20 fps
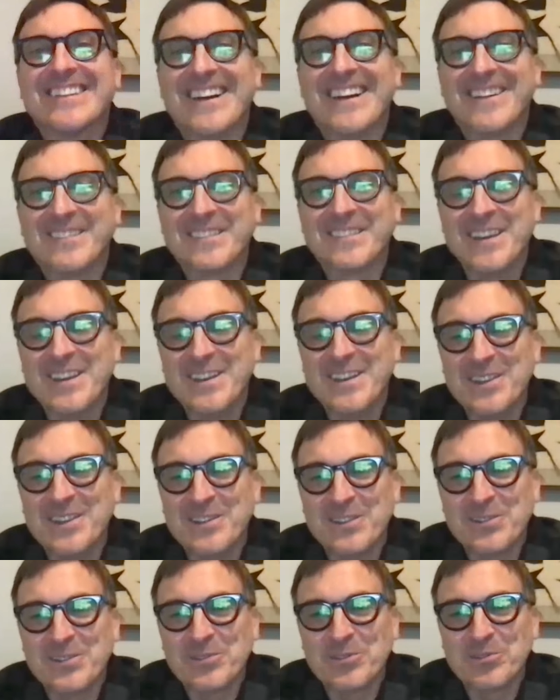Much appreciated. Thank
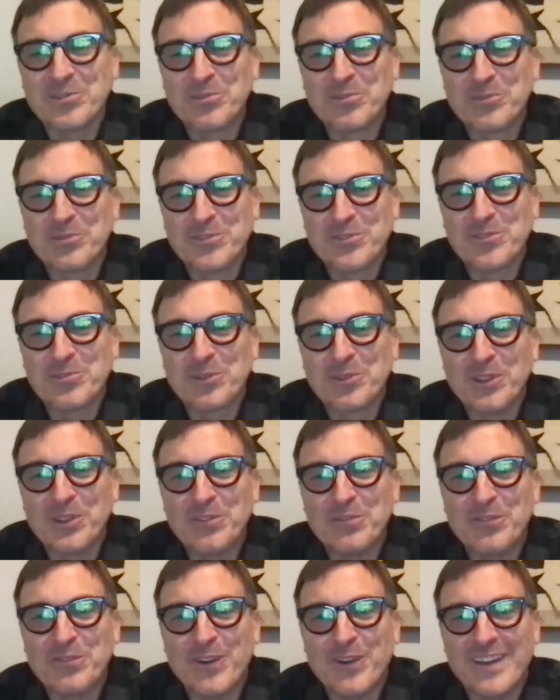you. This was
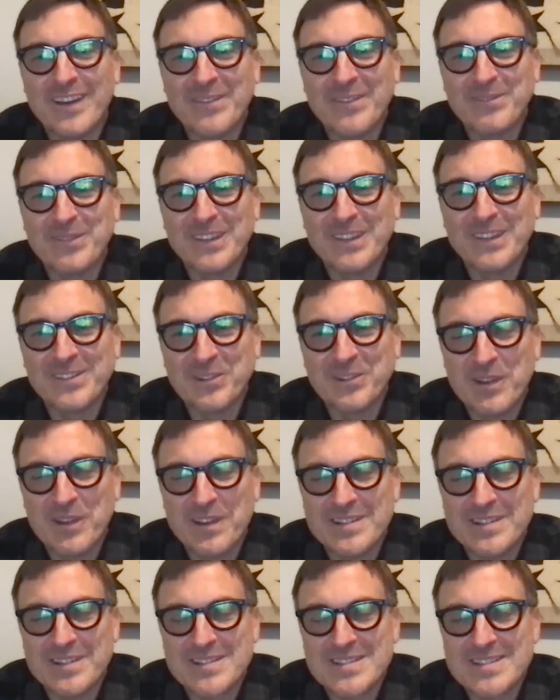really fun. It's
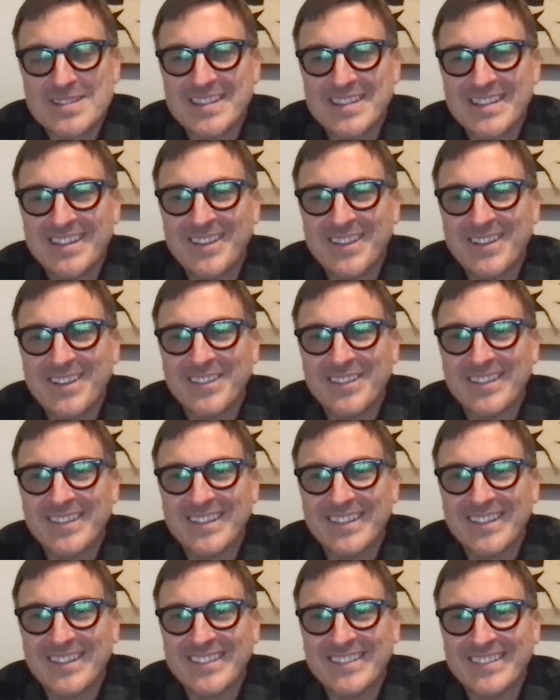great to see all
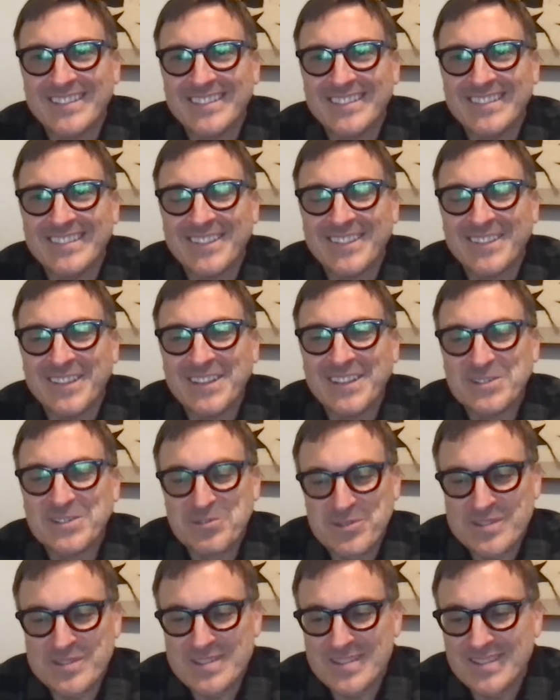the
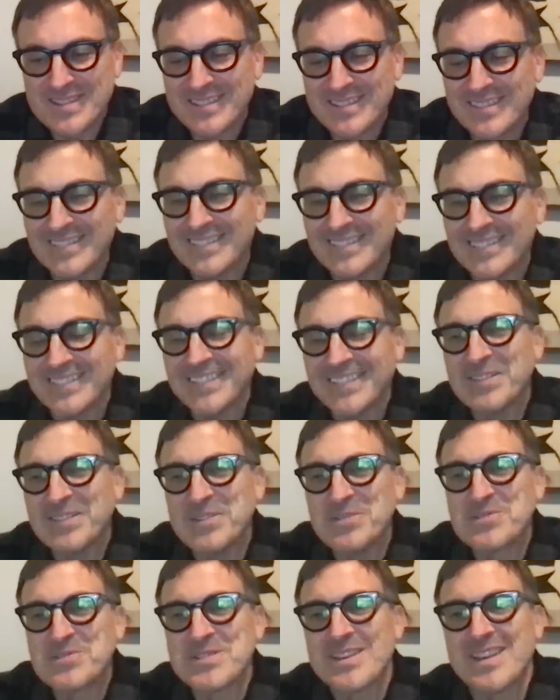interest and
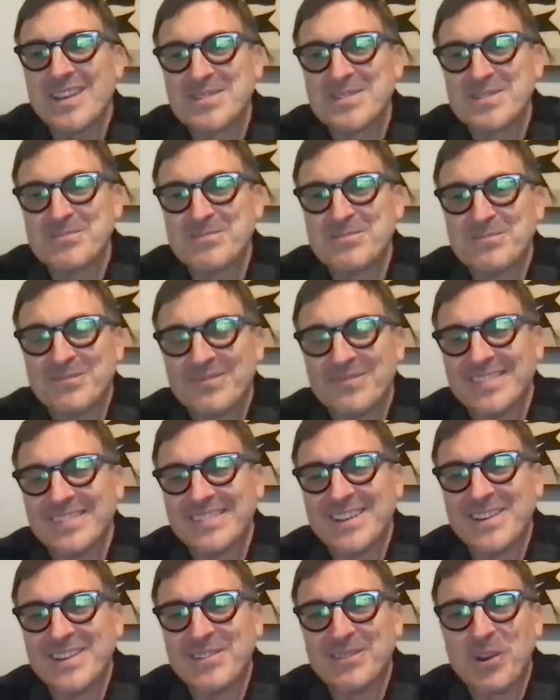enthusiasm.
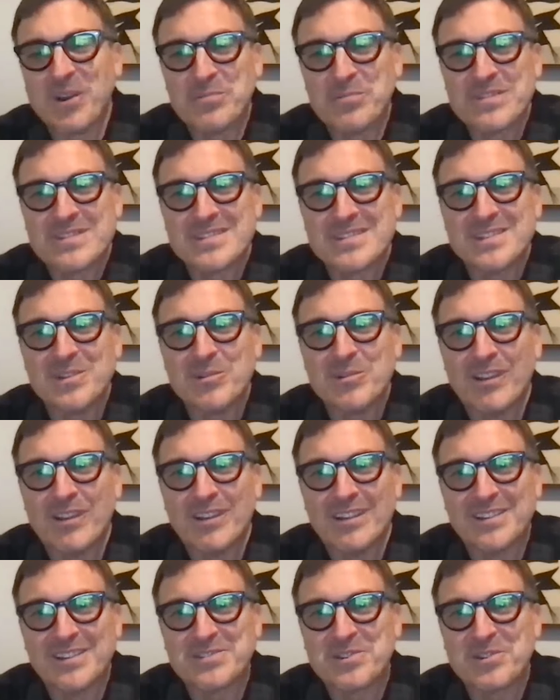So hope to see you
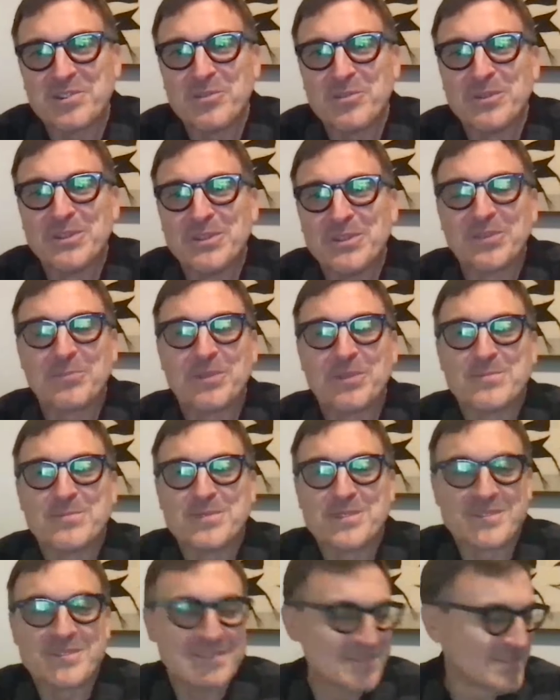all at a tournament
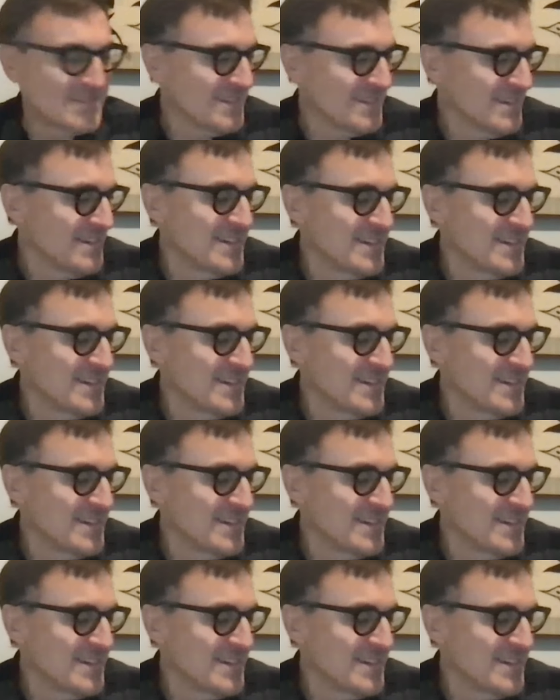sometime soon.